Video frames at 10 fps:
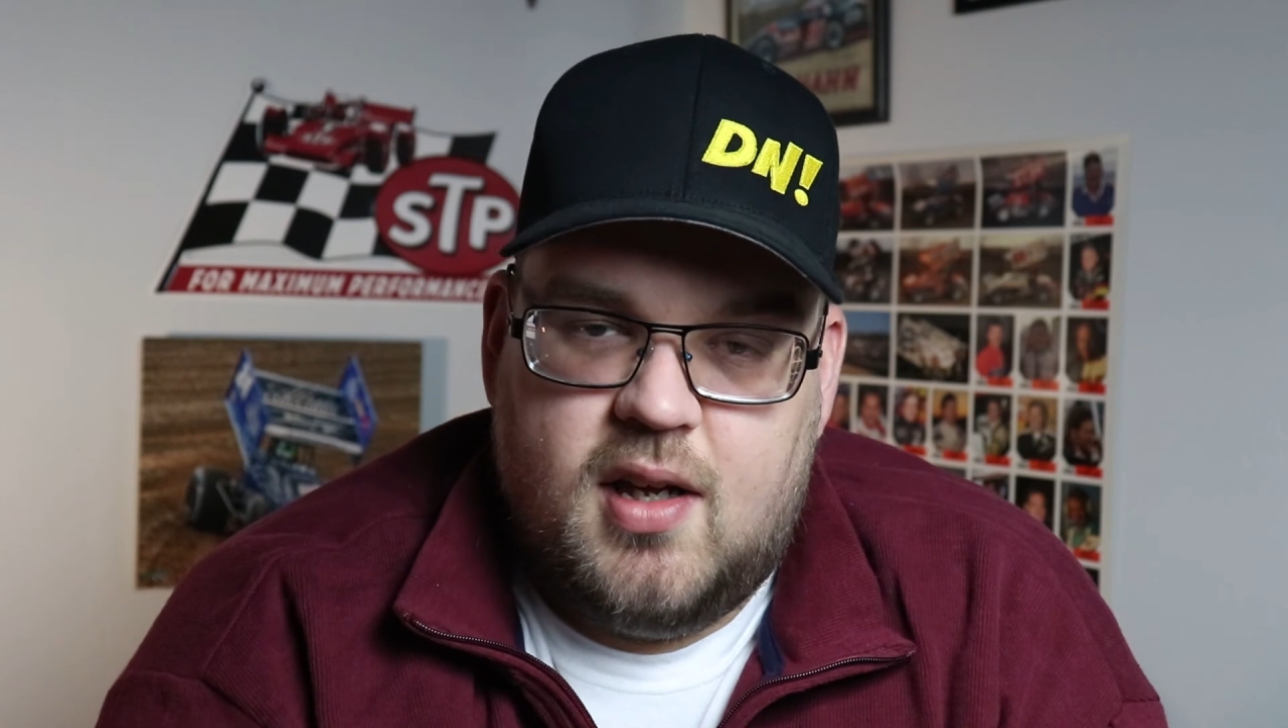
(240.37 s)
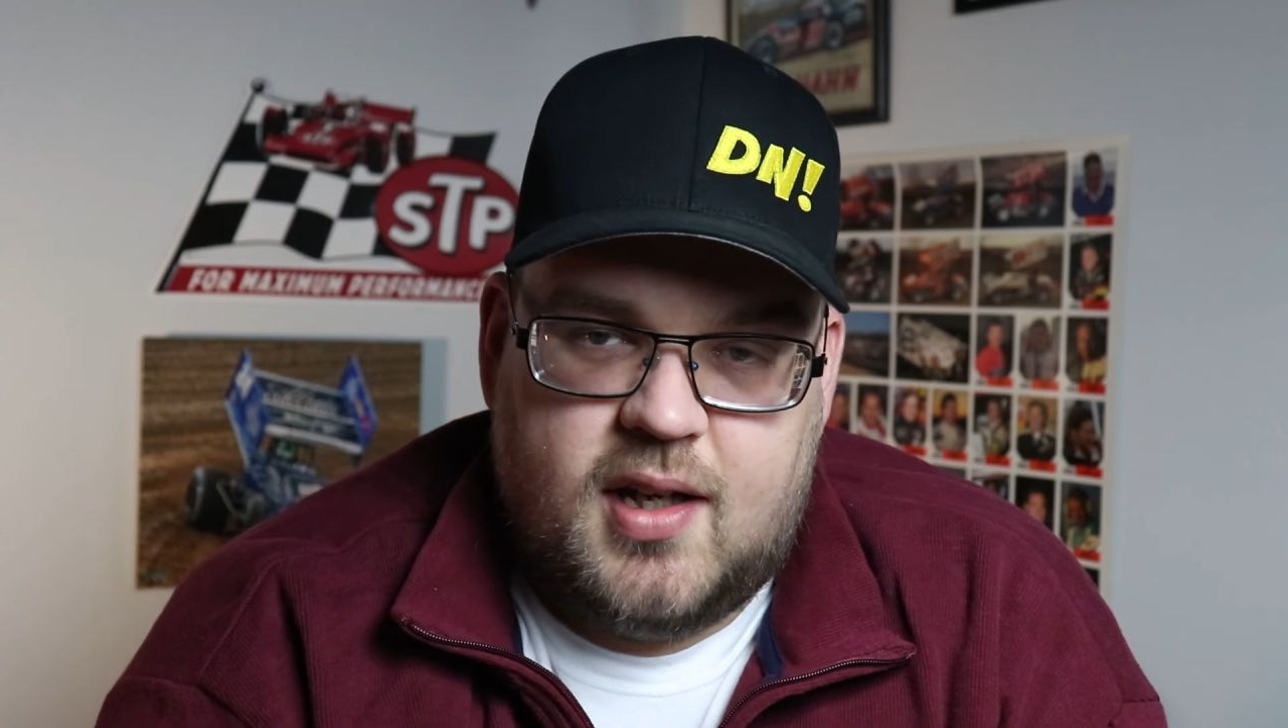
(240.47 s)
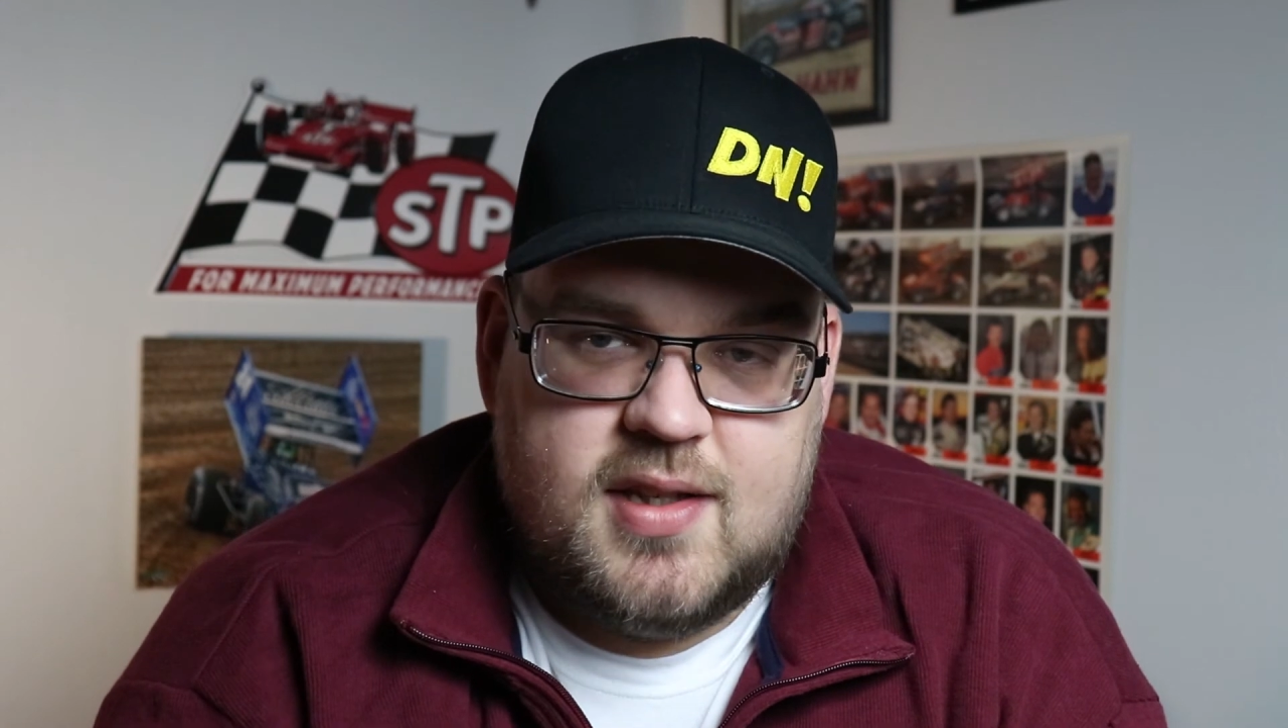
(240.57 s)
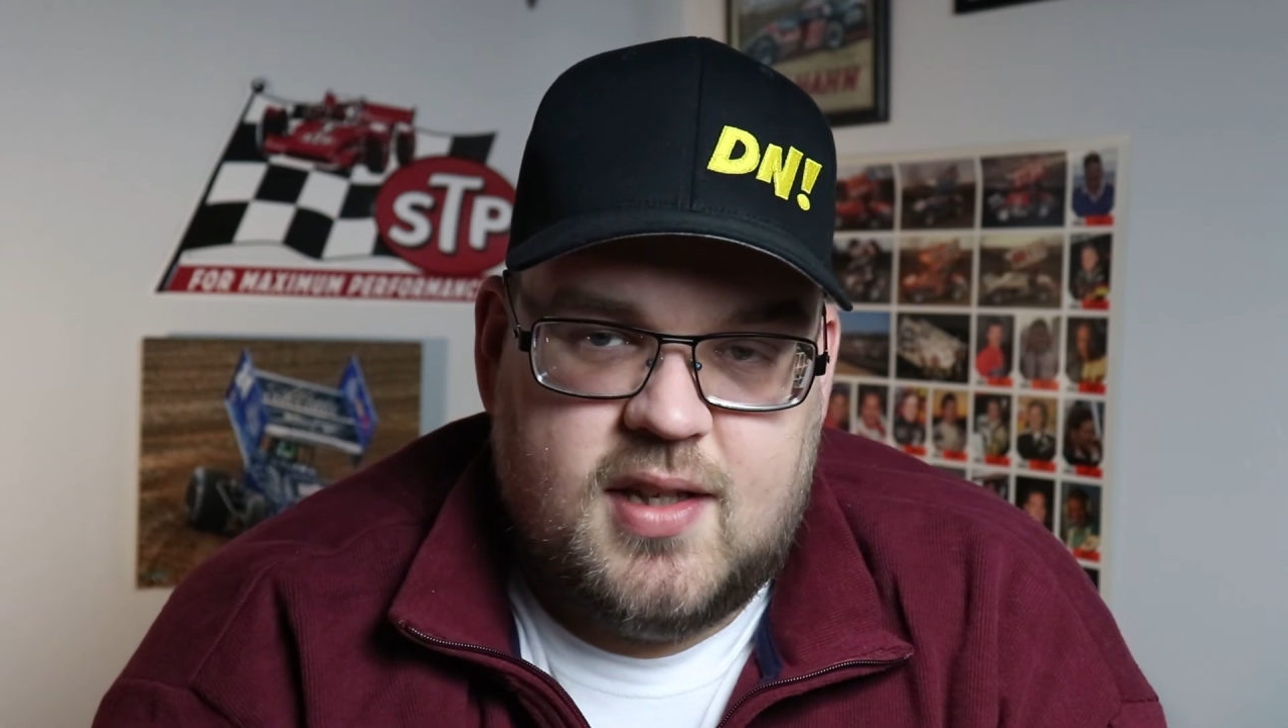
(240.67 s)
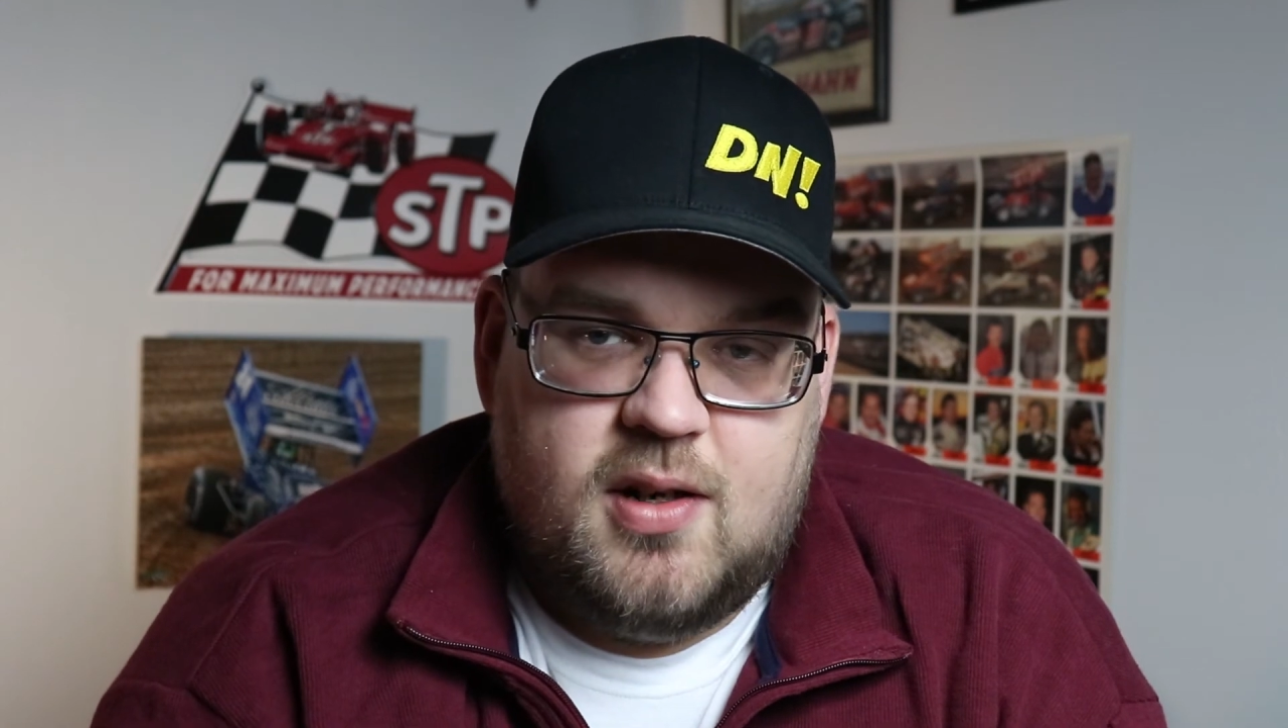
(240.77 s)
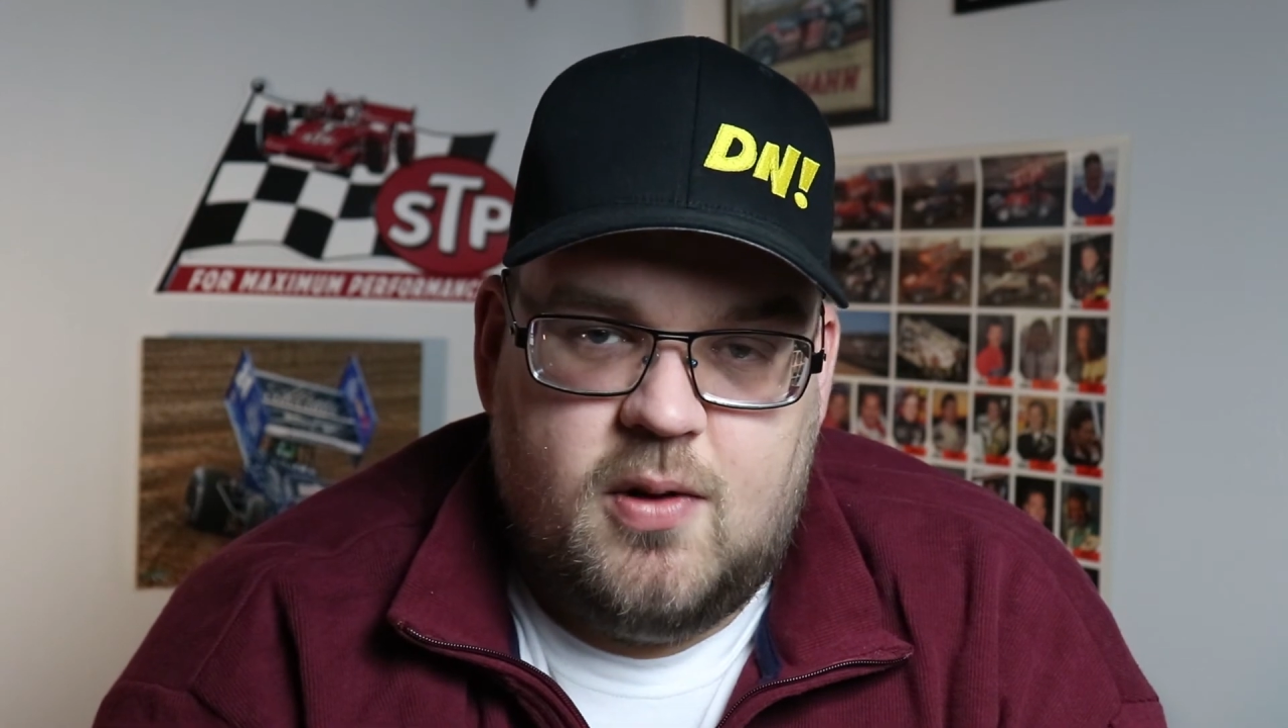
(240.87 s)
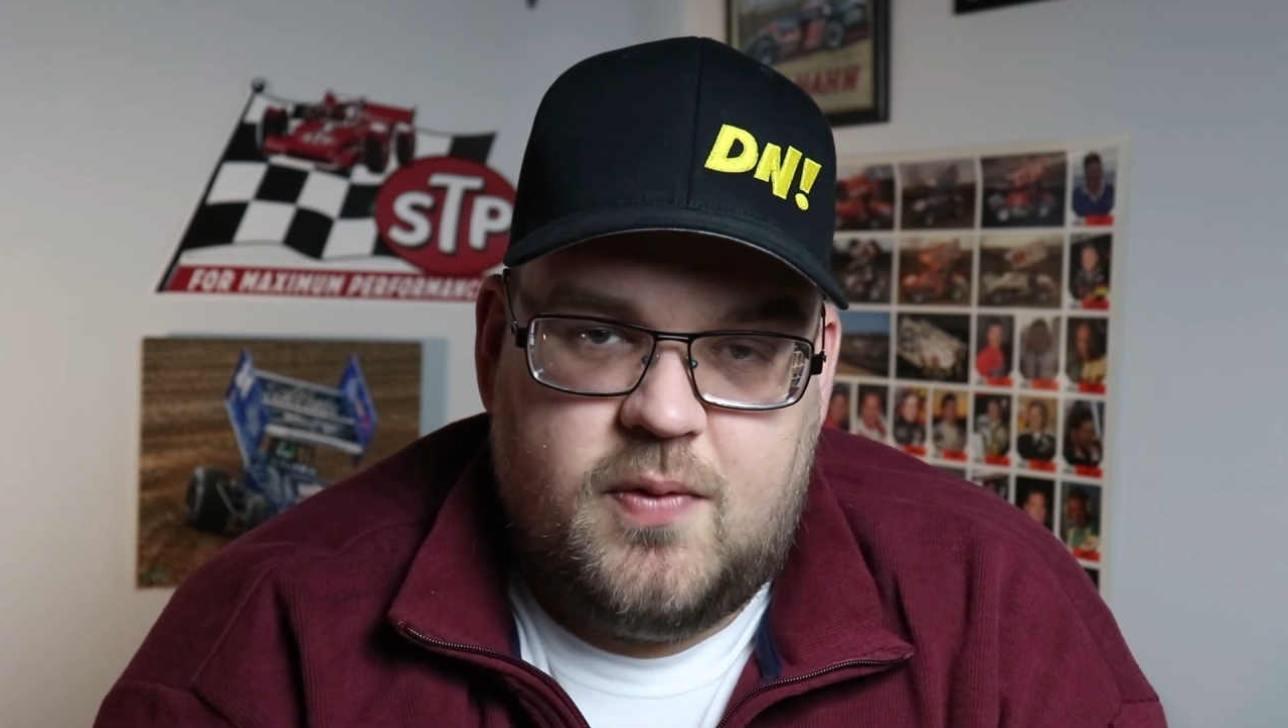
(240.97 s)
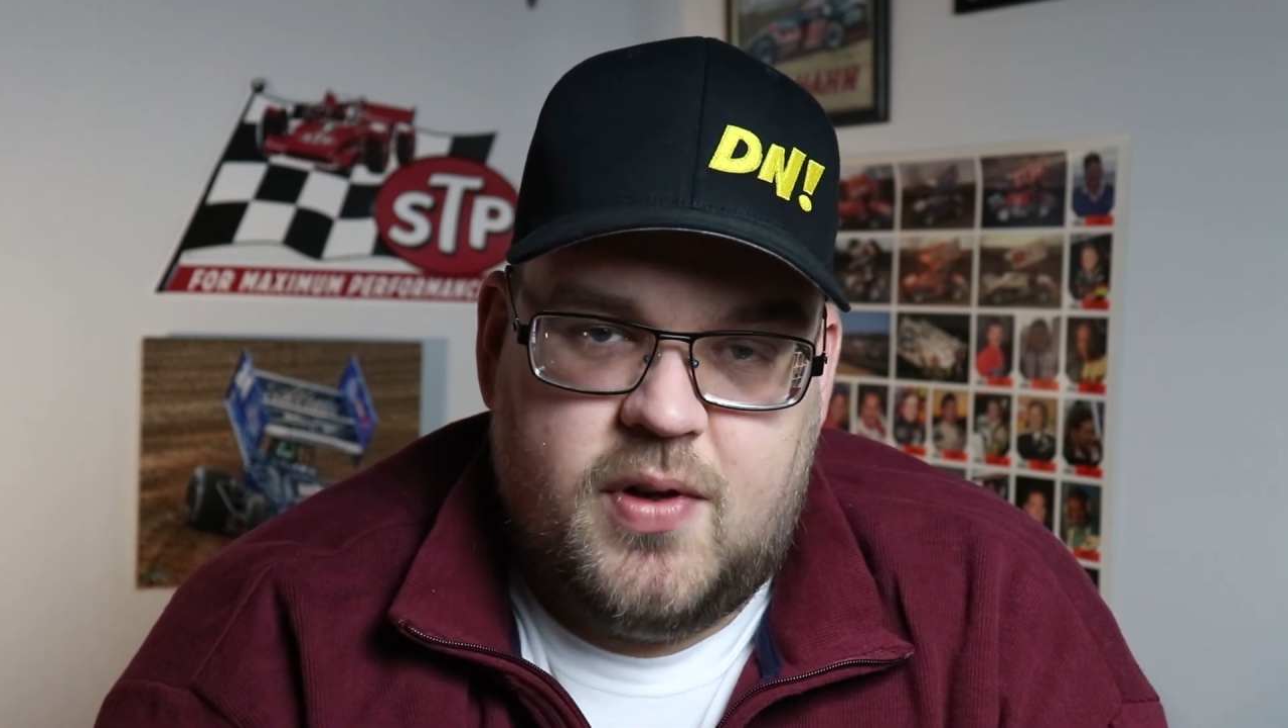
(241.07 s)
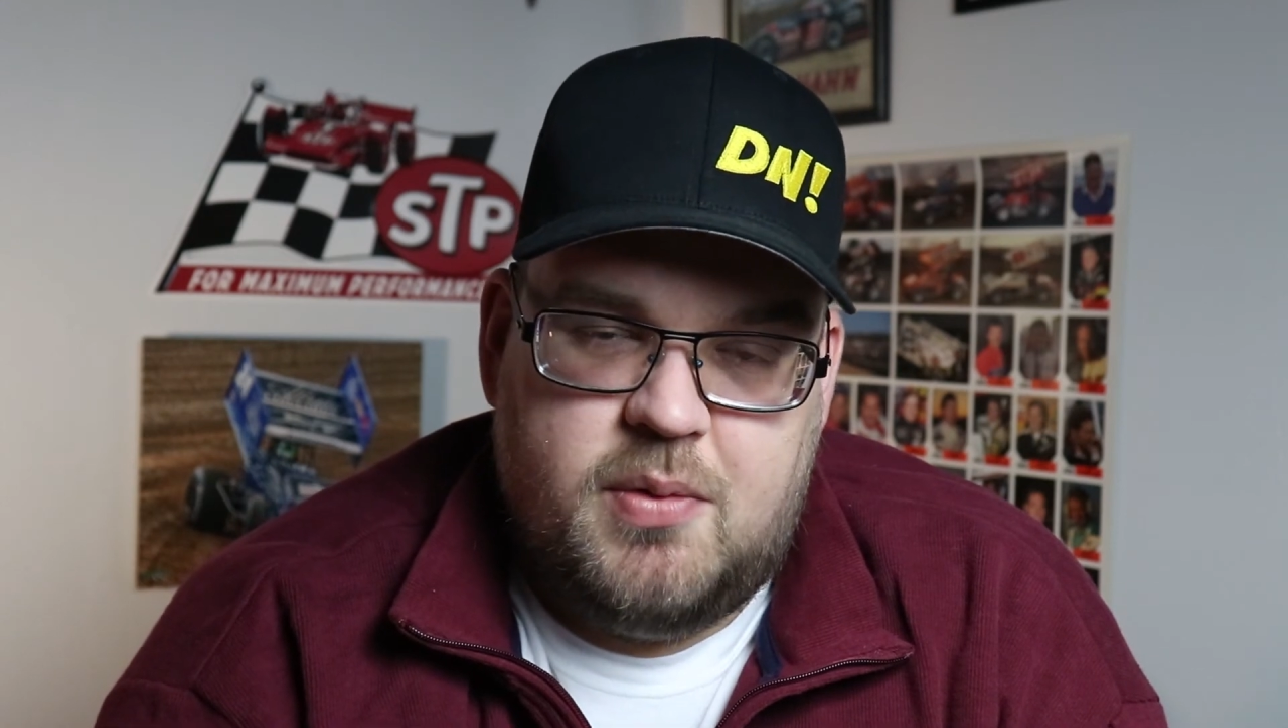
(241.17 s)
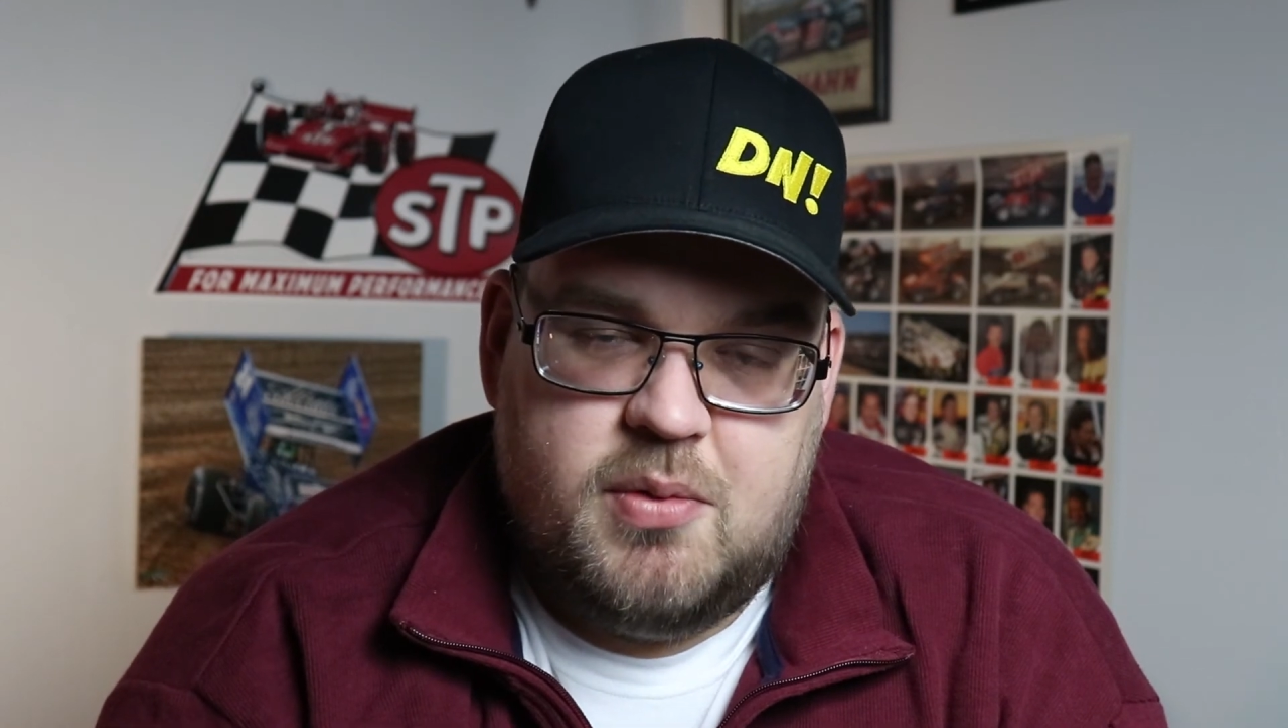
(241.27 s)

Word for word: Like I said, hopefully